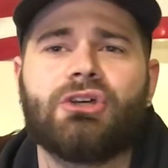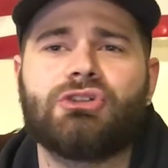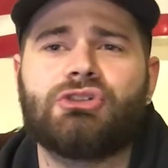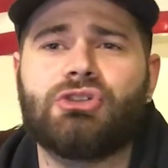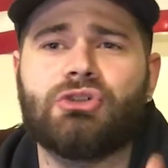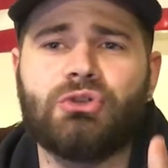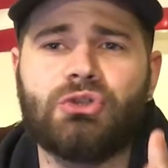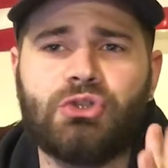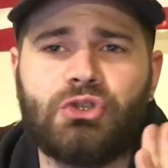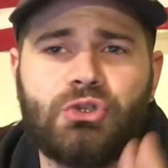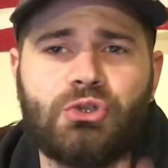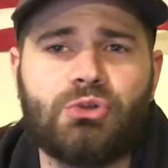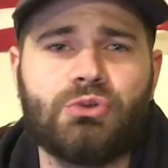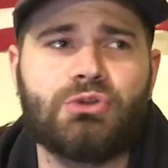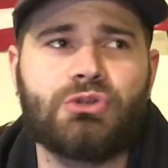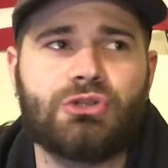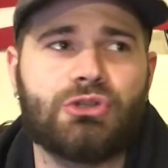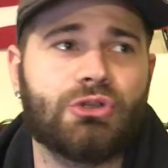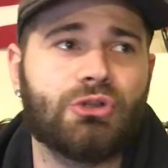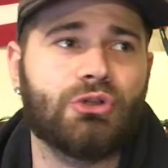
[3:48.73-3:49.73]
to
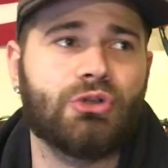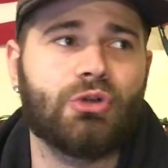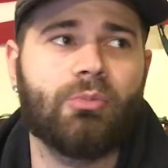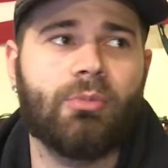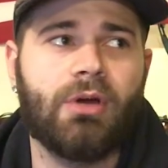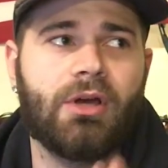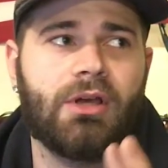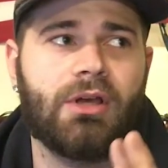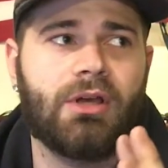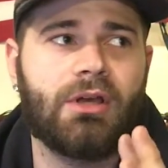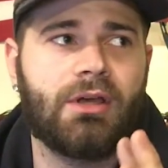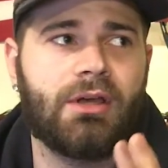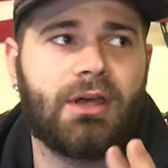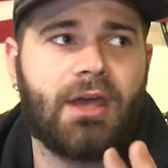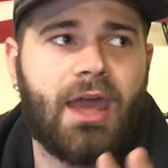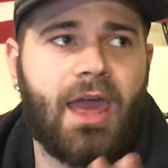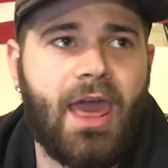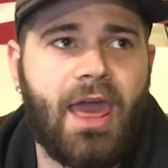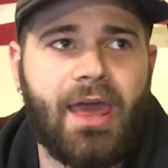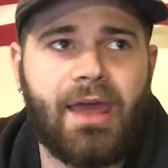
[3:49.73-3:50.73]
YouTube,
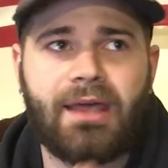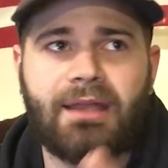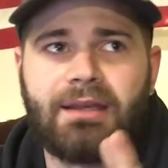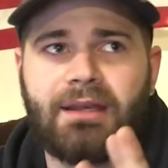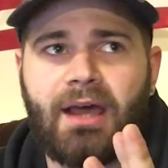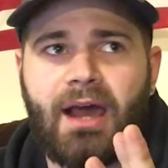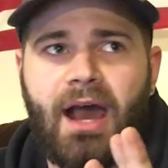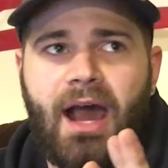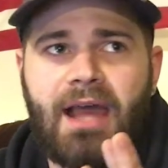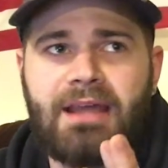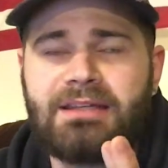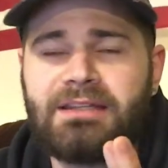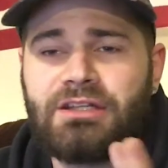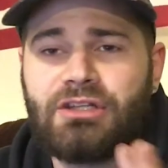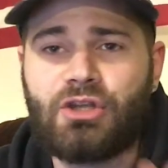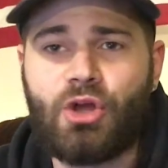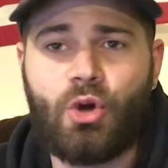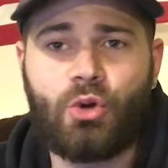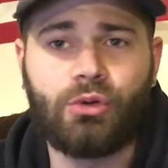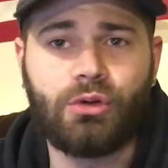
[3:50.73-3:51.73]
and I
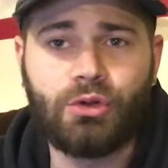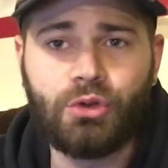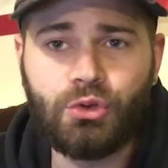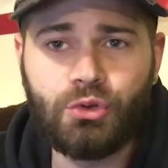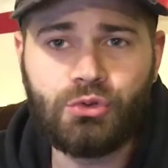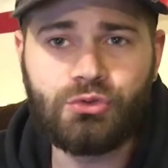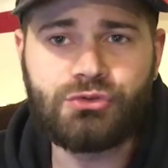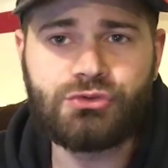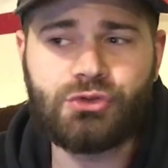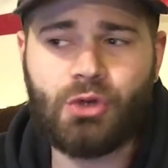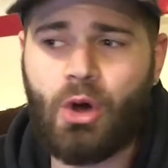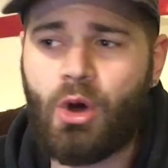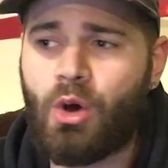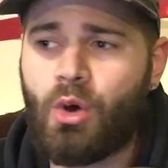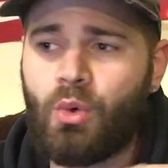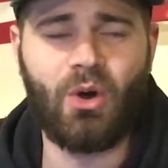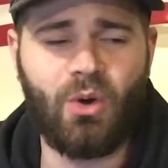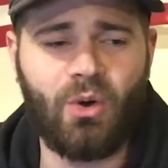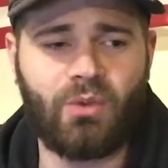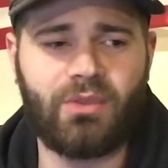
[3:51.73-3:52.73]
didn't know who
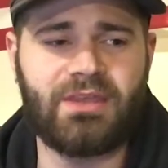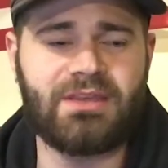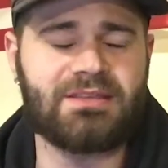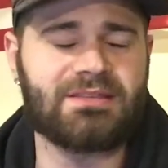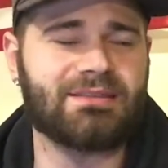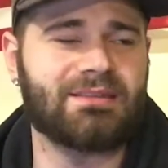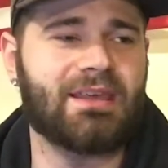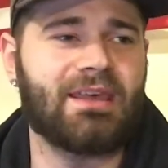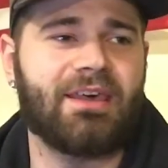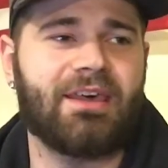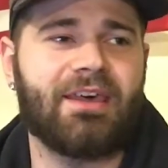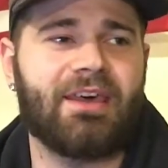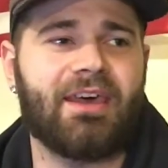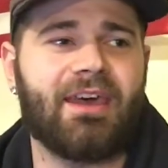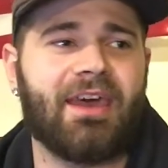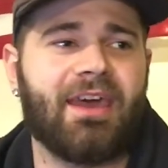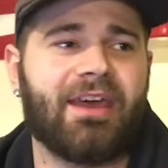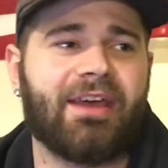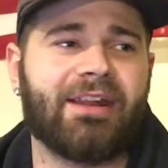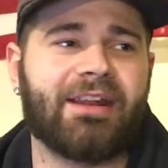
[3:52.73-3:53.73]
saw all this,
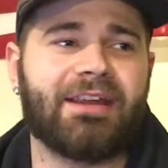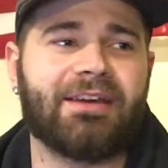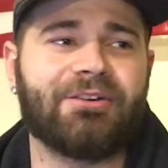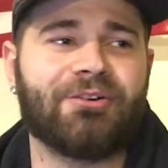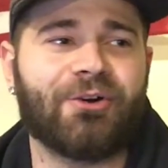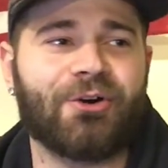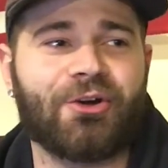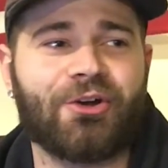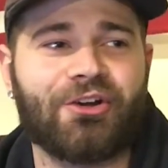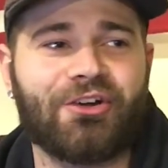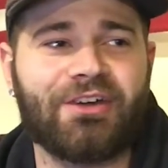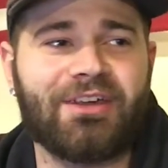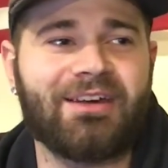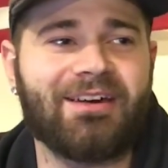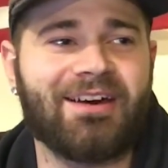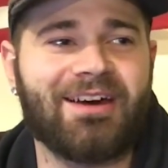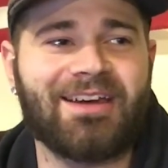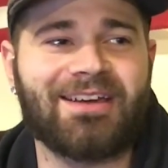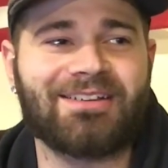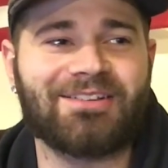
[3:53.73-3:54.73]
and it literally
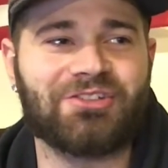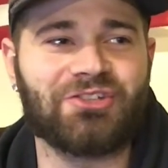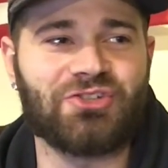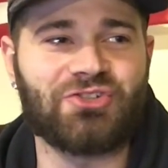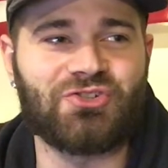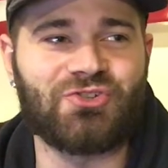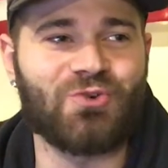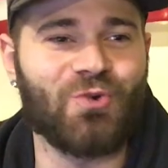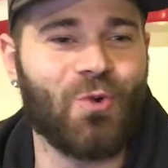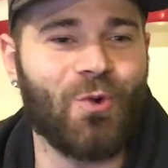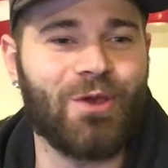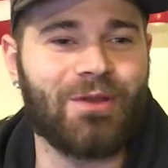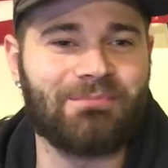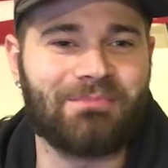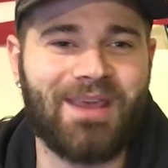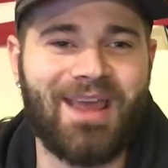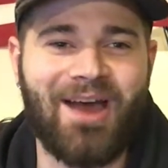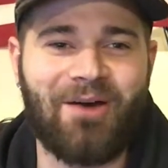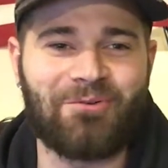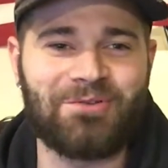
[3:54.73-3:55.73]
like destroyed
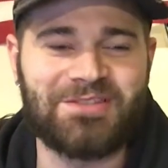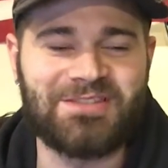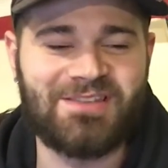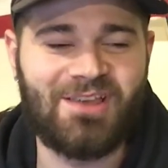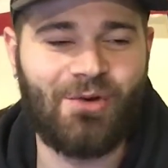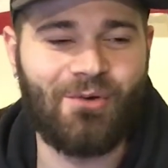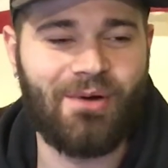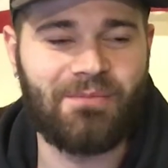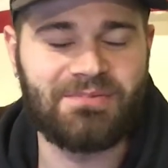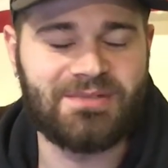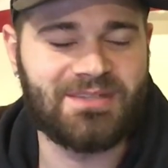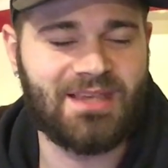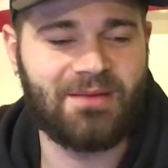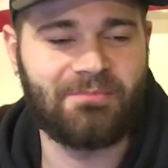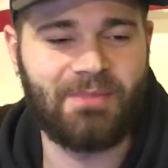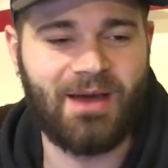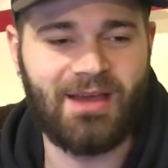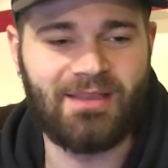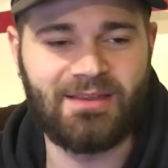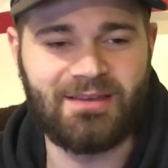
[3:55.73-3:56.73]
me. I was so
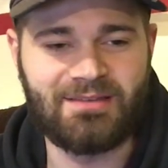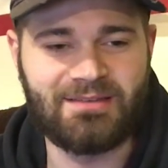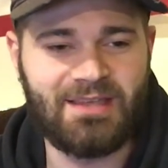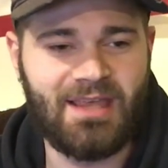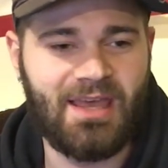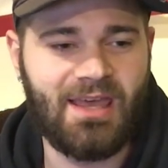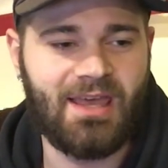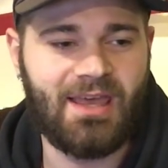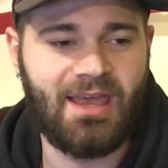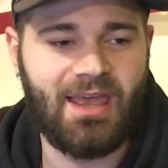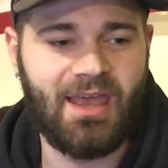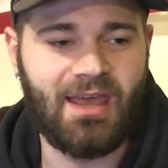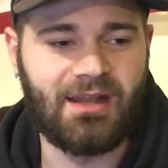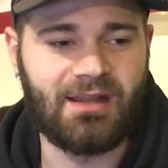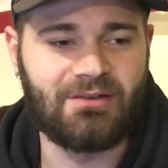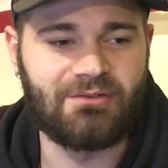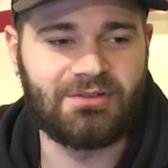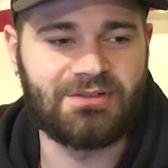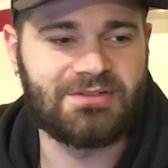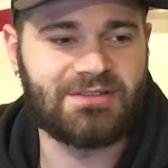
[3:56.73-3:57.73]
upset by this, and
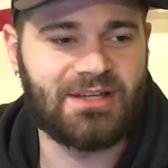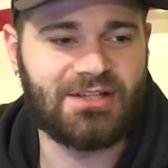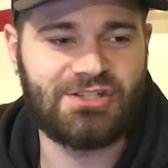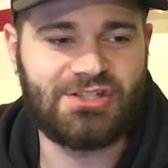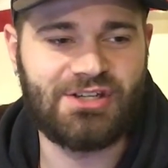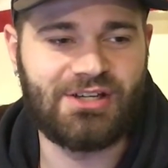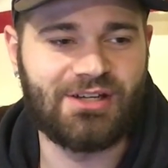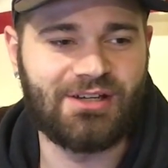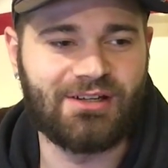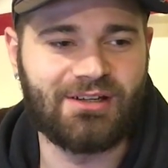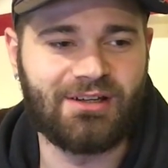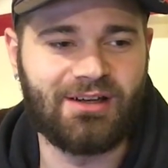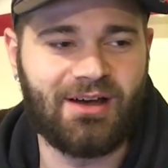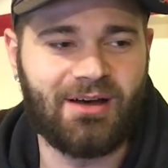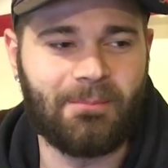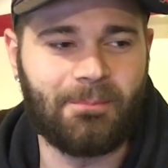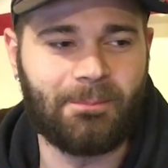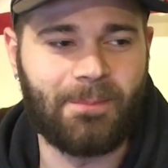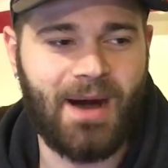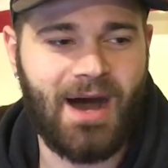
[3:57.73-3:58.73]
it was such a,
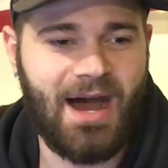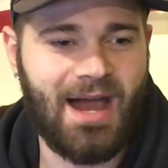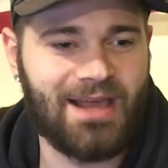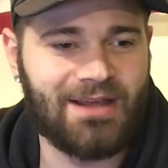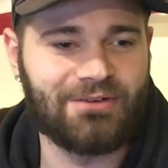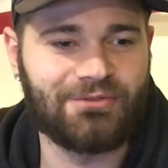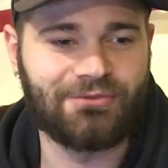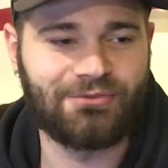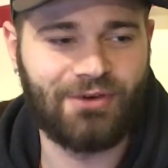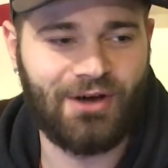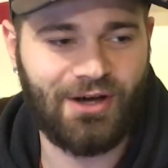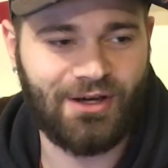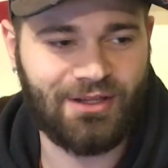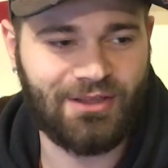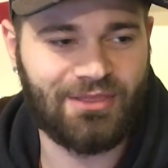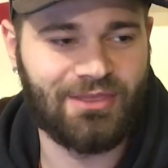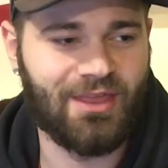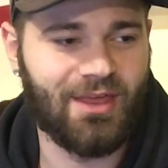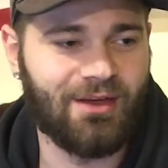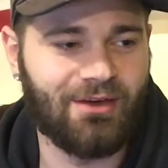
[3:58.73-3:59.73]
a mind fuck
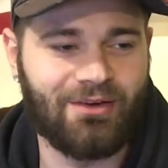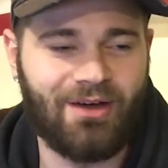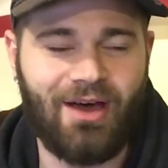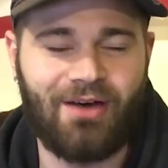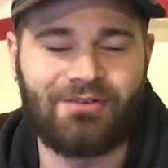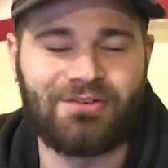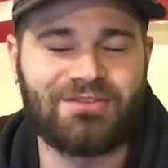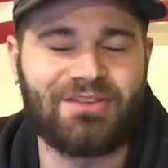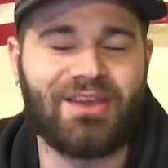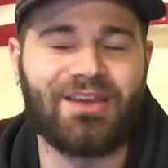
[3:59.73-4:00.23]
that I was